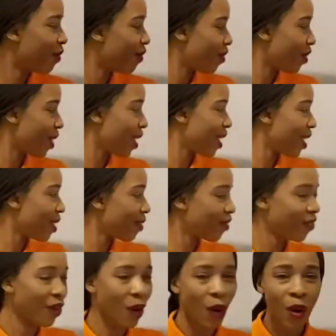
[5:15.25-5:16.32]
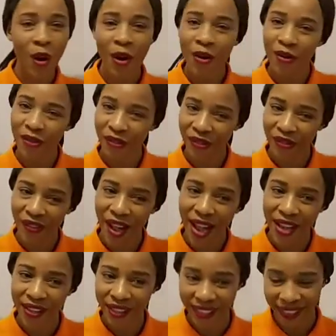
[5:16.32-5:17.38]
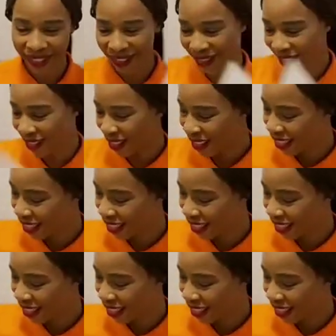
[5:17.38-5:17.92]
V for violin.